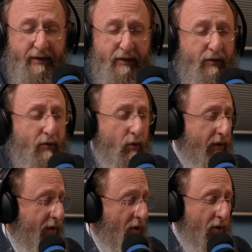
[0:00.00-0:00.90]
to do
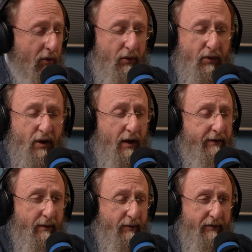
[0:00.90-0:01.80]
with the whole
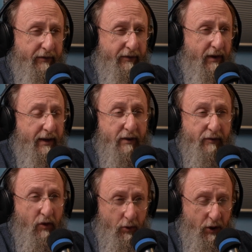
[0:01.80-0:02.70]
concept of the Land
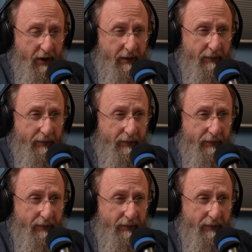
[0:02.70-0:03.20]
of Goshen.